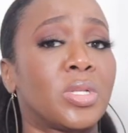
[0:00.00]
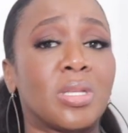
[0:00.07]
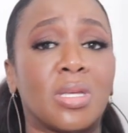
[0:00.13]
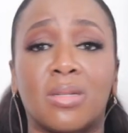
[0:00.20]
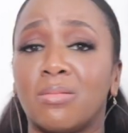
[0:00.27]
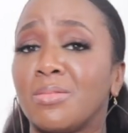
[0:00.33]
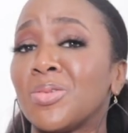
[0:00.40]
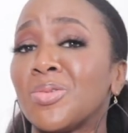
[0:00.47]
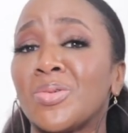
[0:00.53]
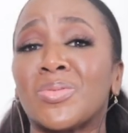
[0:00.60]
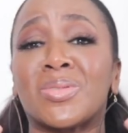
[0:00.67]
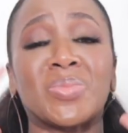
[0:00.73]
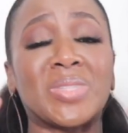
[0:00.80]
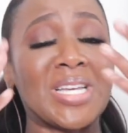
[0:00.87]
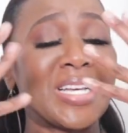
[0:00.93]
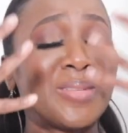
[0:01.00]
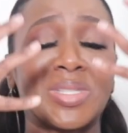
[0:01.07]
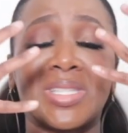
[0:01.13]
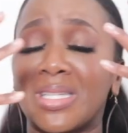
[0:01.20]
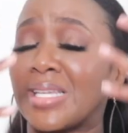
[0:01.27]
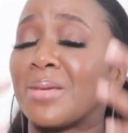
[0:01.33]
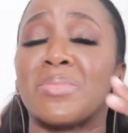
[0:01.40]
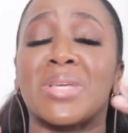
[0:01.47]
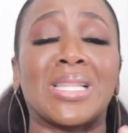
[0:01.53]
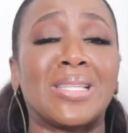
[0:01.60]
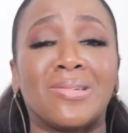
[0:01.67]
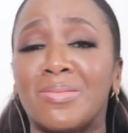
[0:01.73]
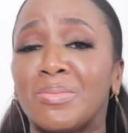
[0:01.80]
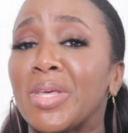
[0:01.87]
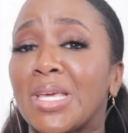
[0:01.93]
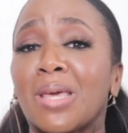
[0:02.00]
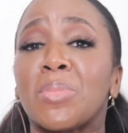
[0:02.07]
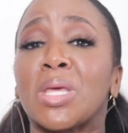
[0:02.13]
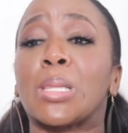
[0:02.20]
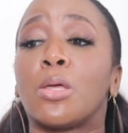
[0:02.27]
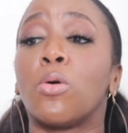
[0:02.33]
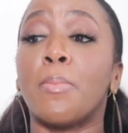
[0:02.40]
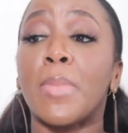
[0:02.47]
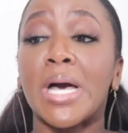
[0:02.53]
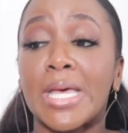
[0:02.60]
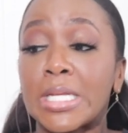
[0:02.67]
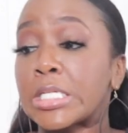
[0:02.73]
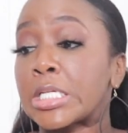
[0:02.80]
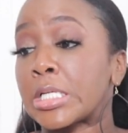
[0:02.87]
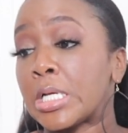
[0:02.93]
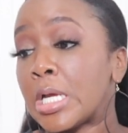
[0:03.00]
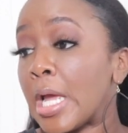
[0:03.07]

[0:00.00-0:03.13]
and you know sometimes it can be a little it can be a little much.